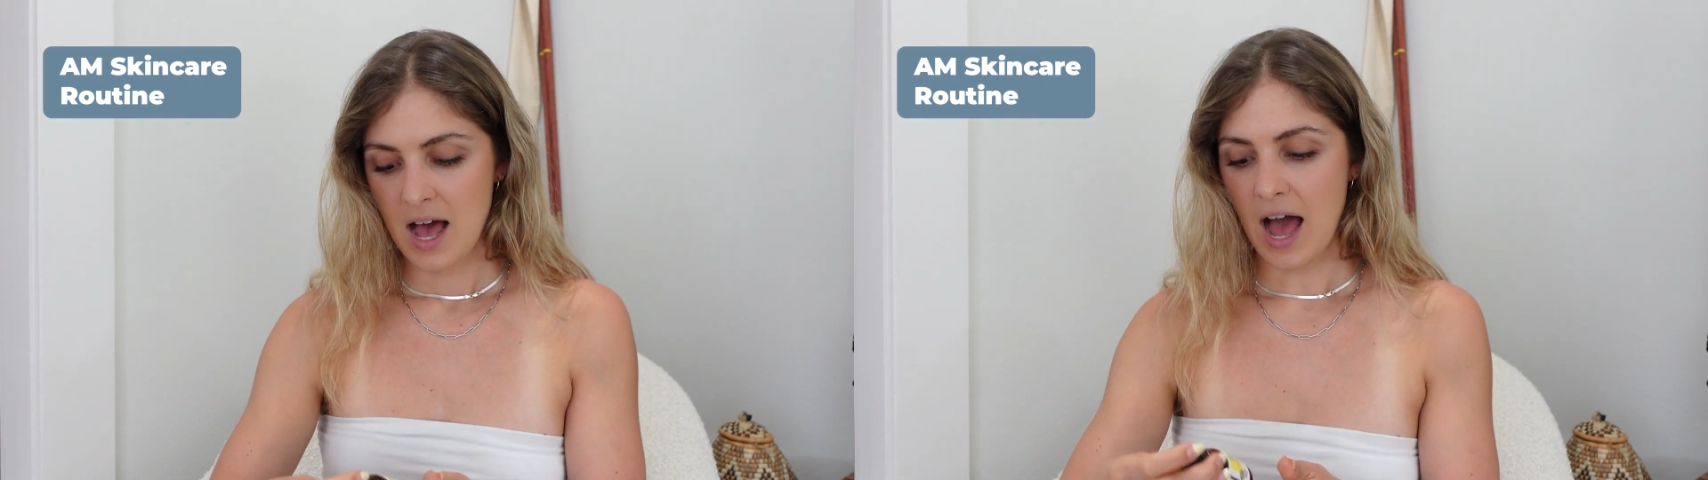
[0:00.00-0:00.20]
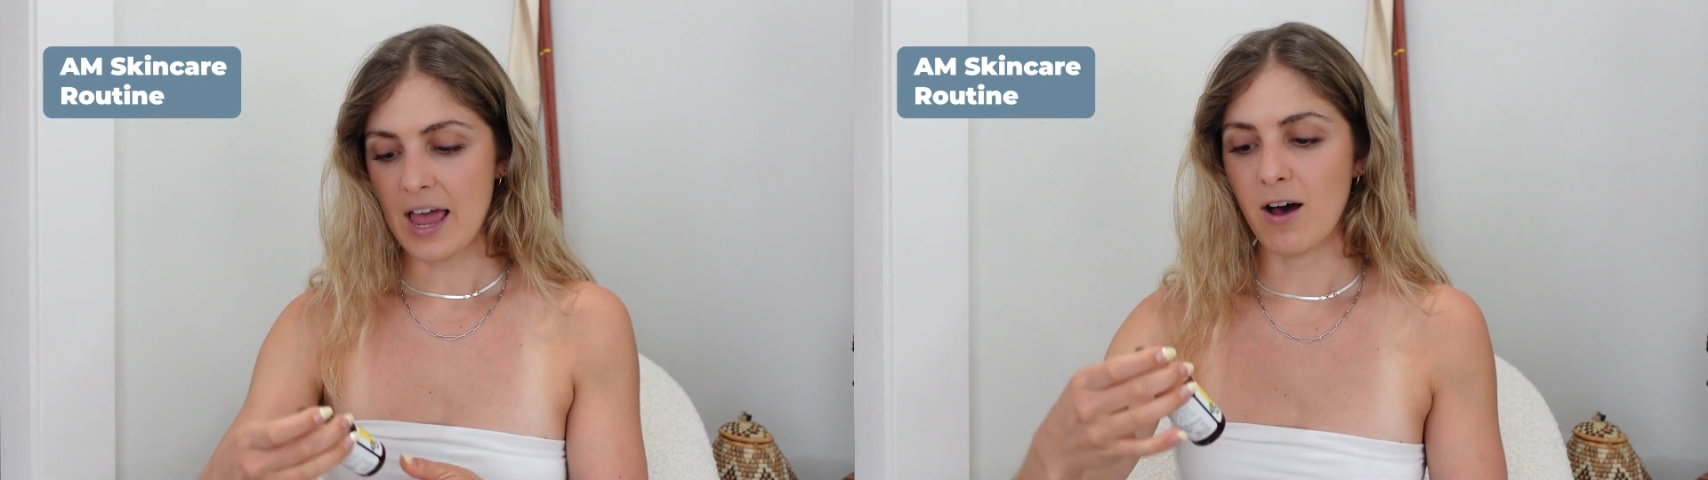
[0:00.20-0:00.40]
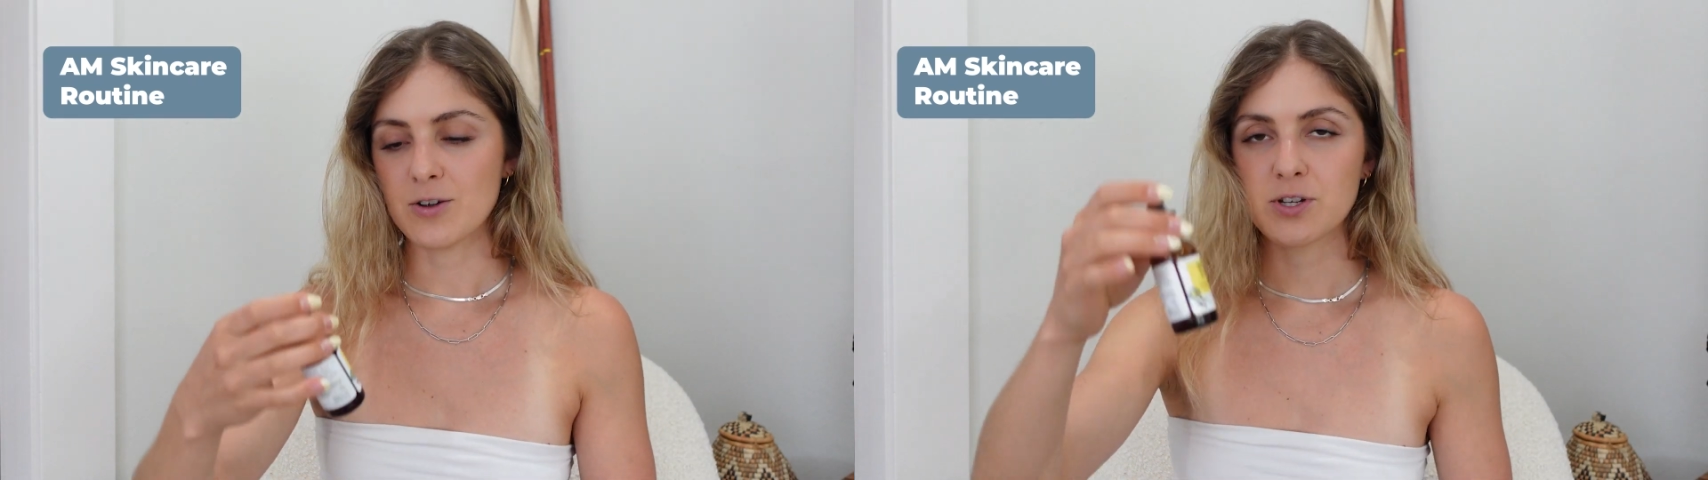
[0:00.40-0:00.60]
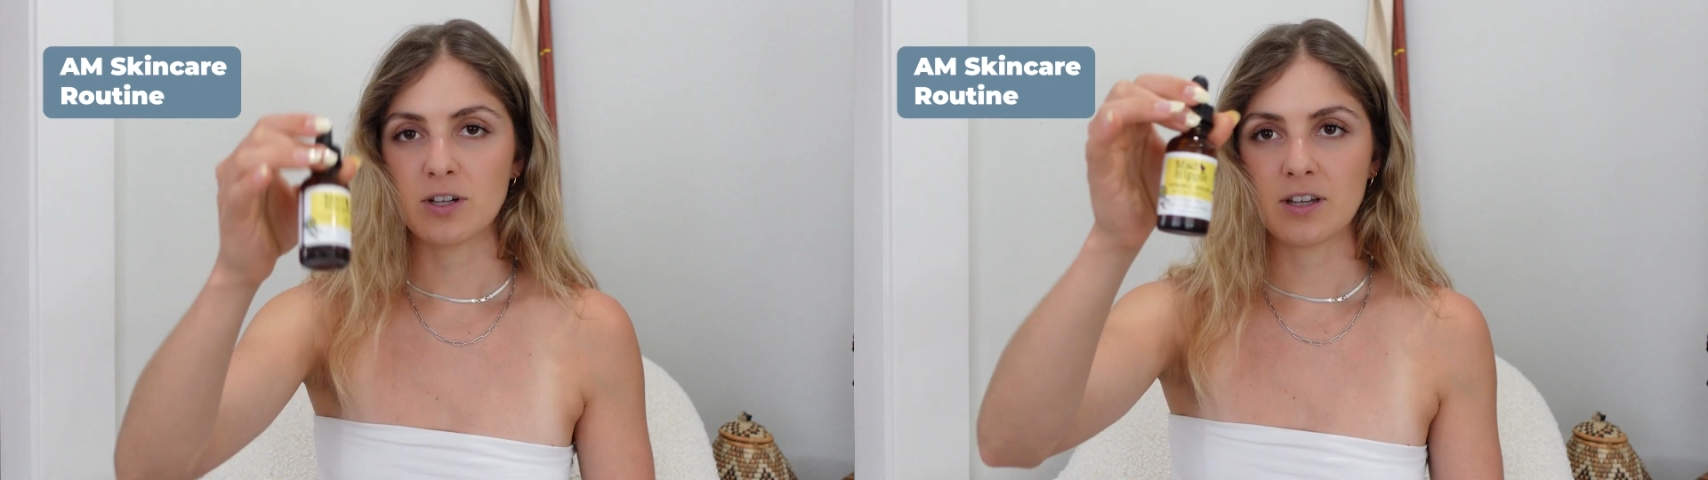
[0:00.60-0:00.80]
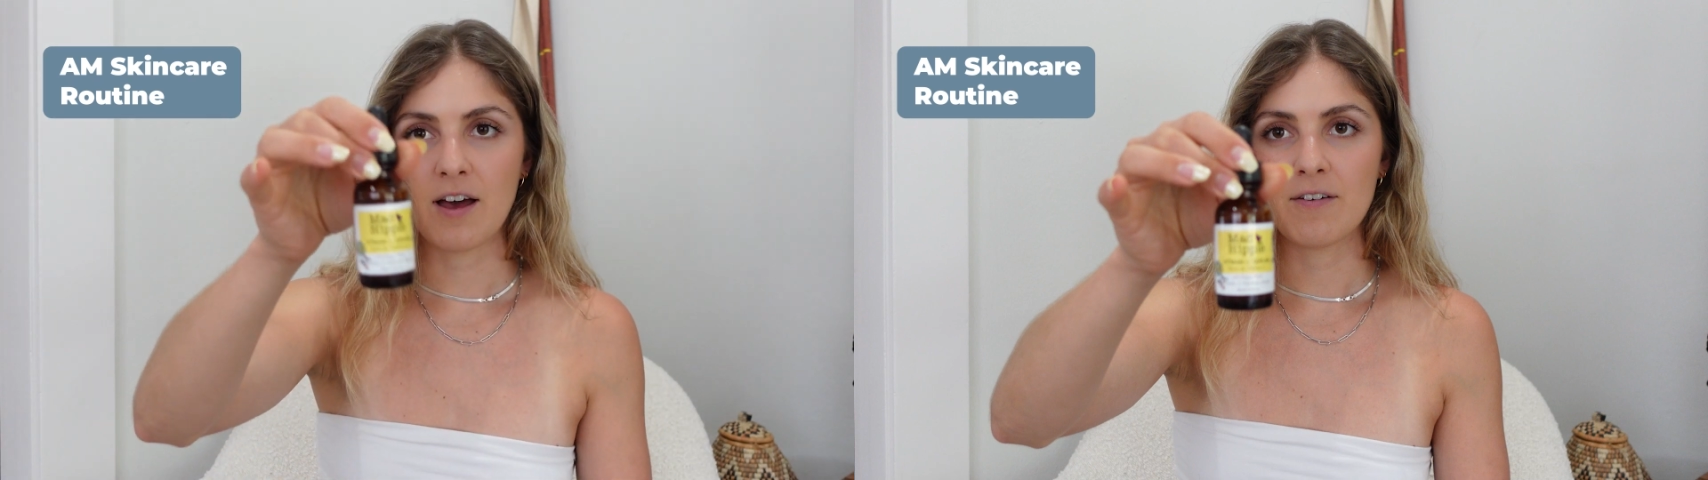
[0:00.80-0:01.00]
I
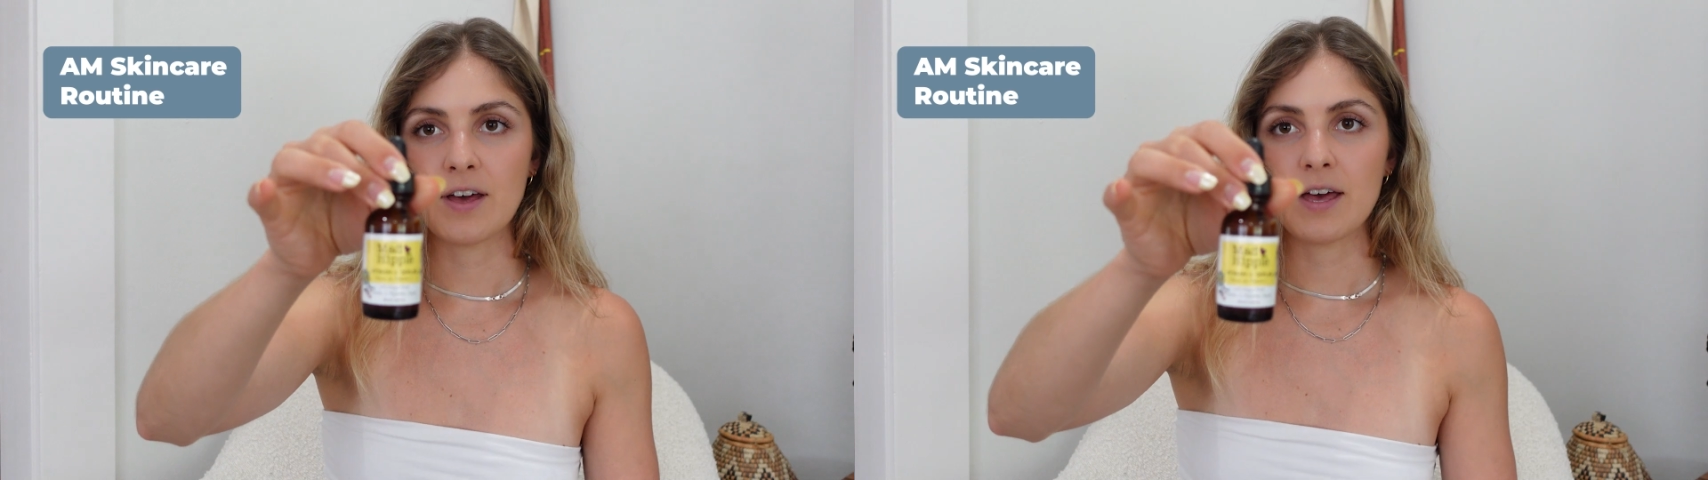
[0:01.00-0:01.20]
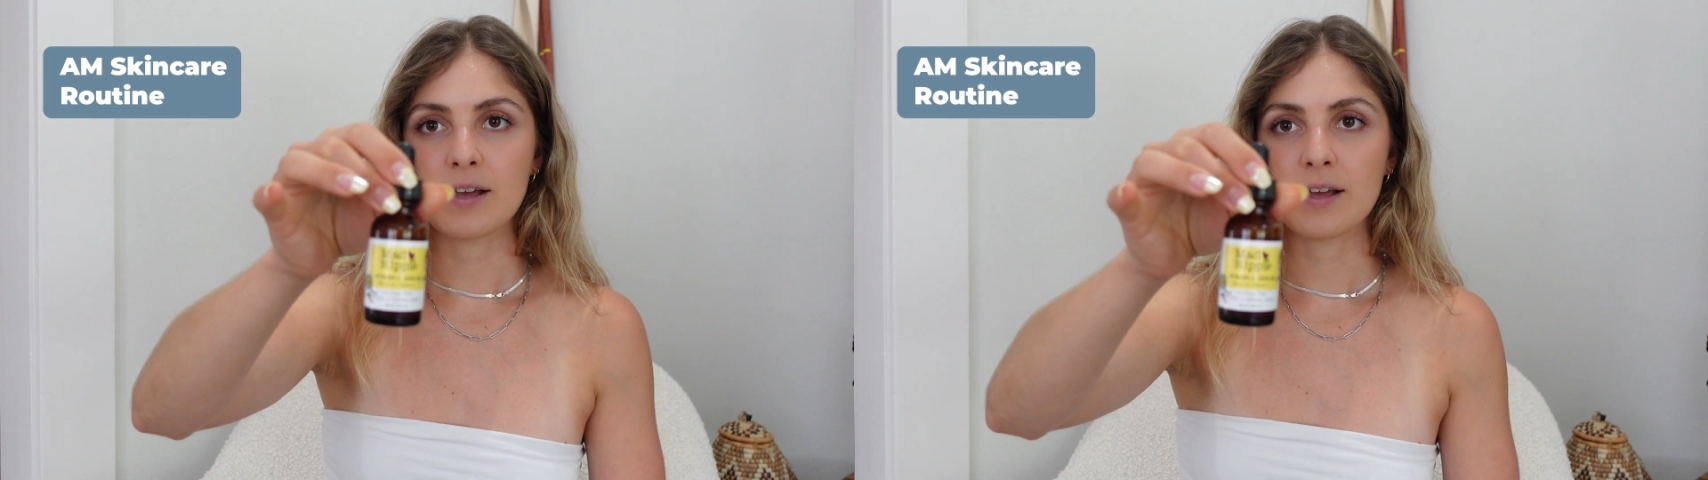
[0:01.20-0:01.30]
also love